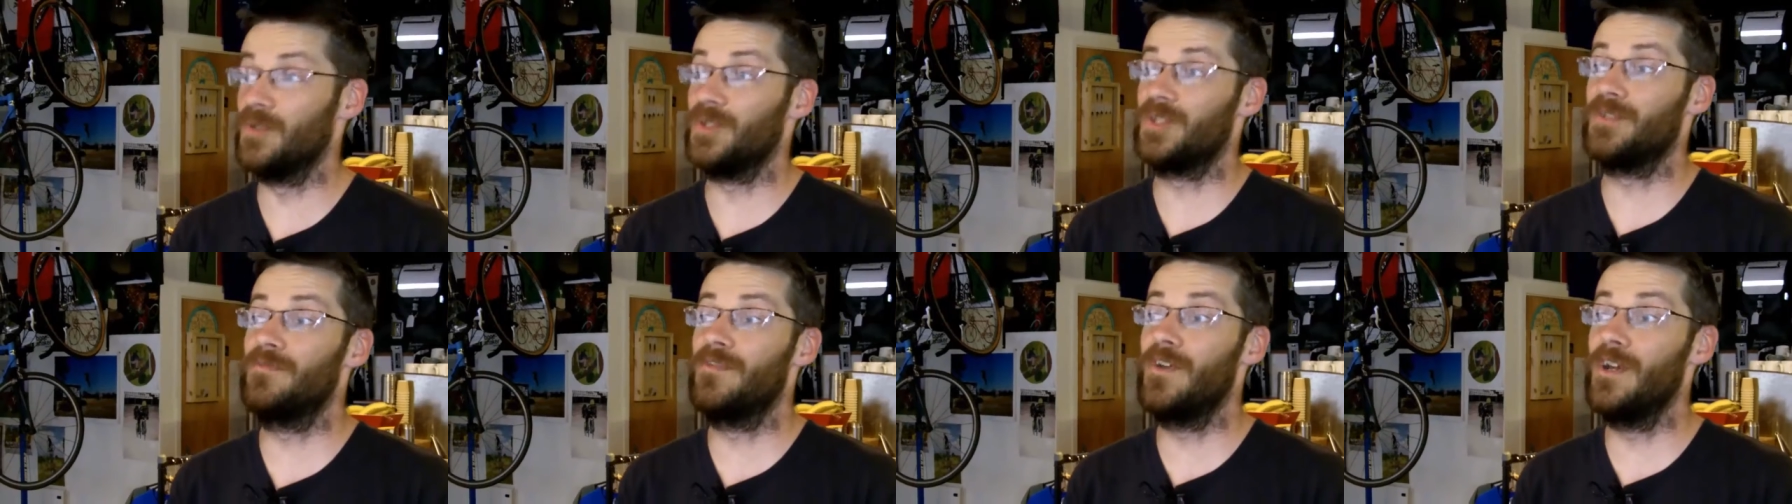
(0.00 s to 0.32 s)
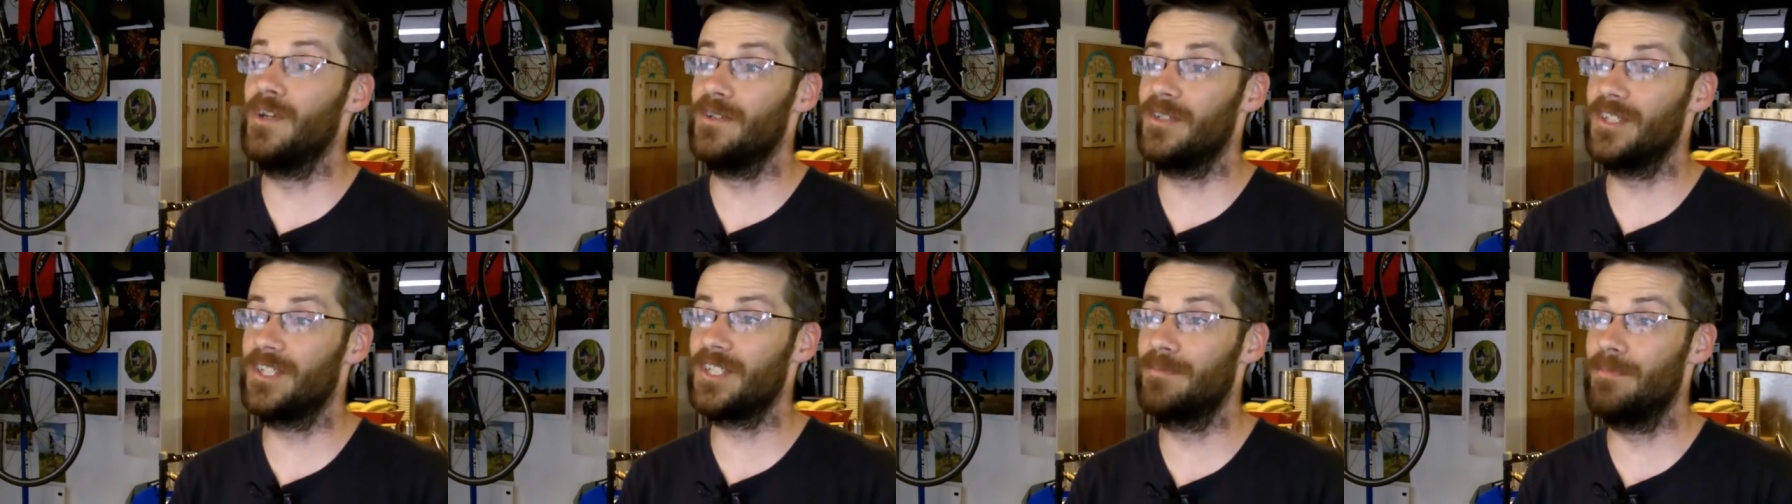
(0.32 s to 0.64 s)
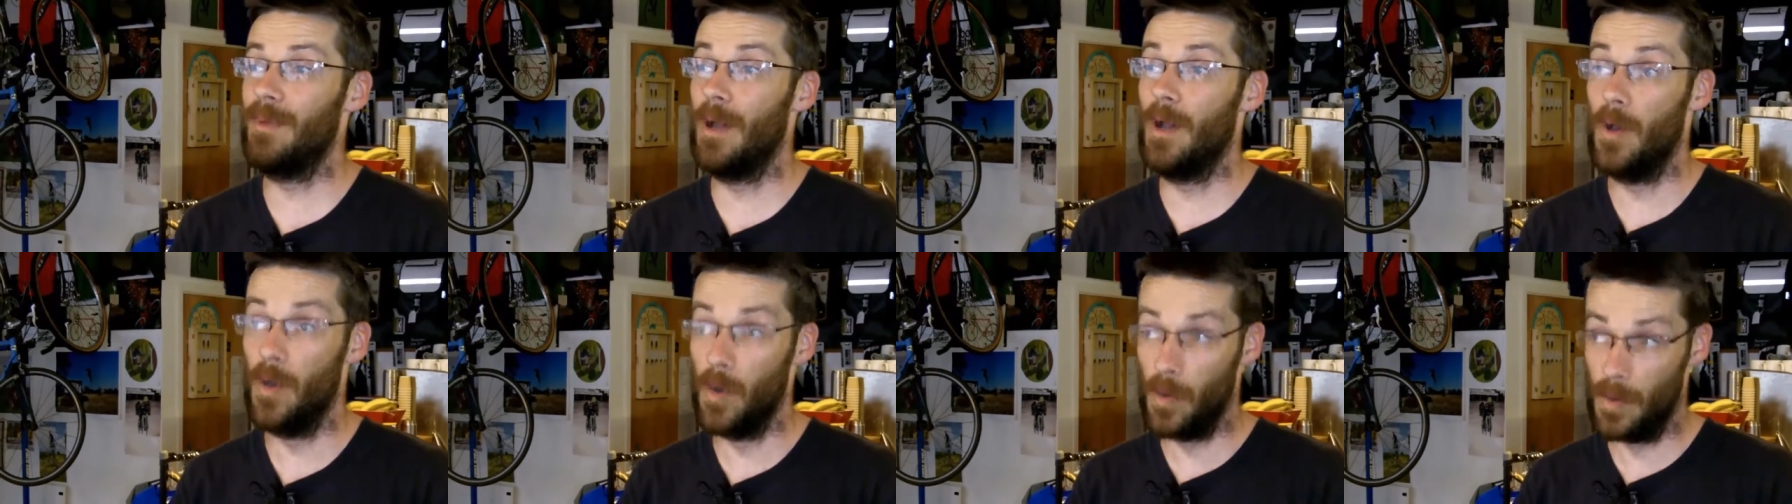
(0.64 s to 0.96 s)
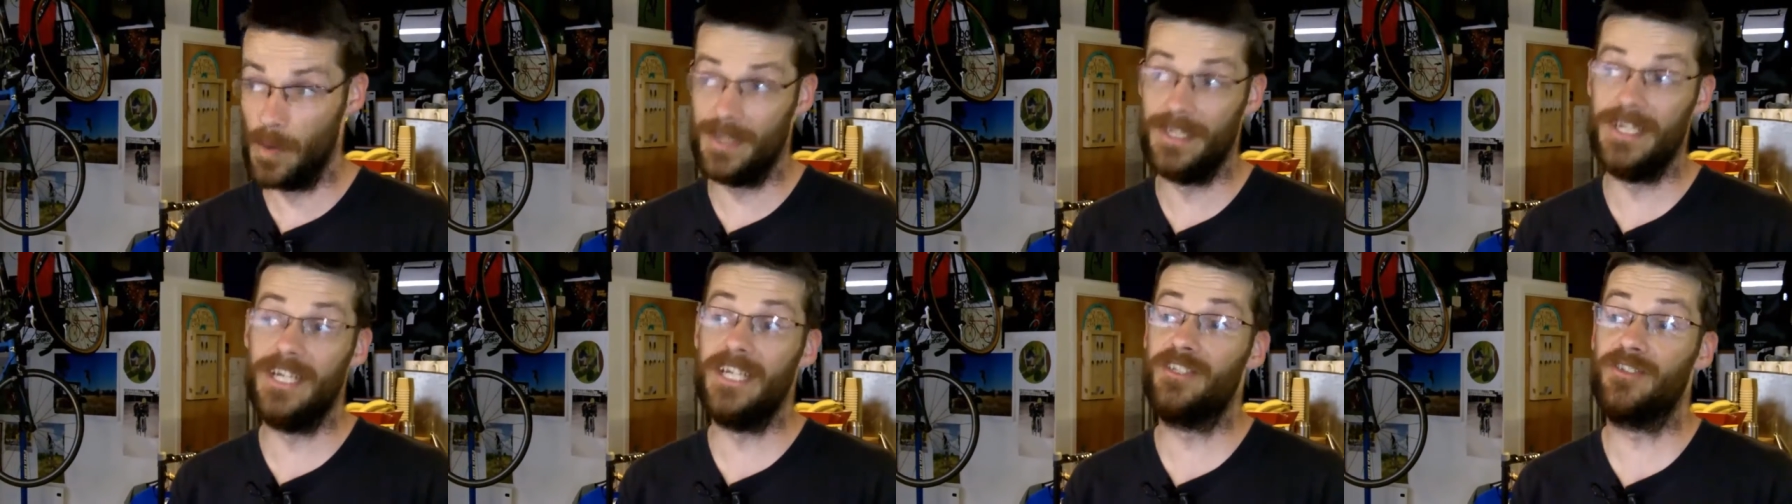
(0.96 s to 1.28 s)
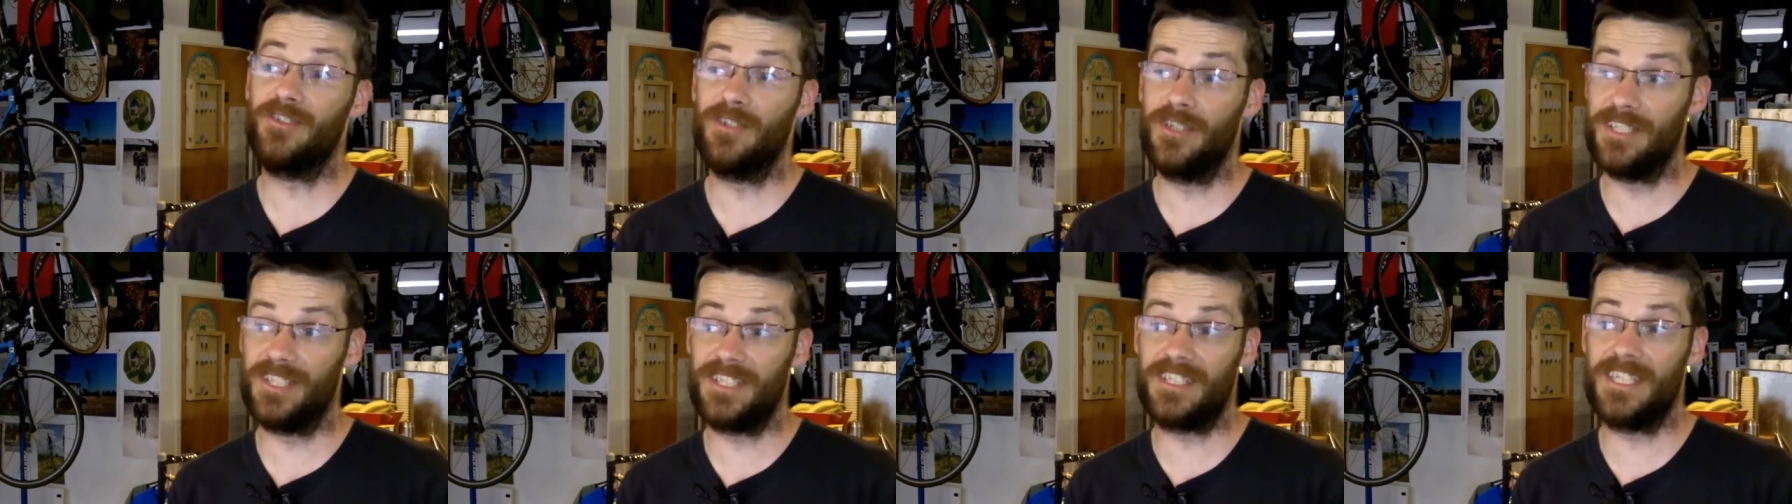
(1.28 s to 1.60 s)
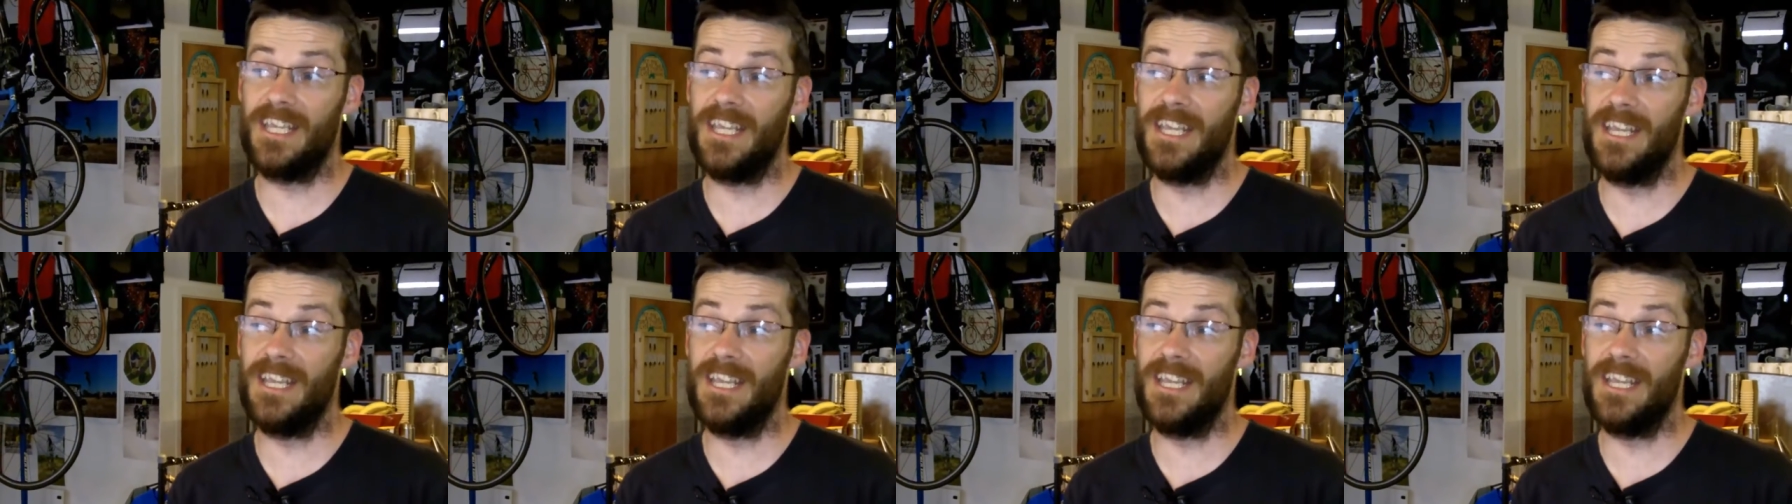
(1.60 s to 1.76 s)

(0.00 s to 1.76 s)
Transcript: sorts of folks, but all with an interest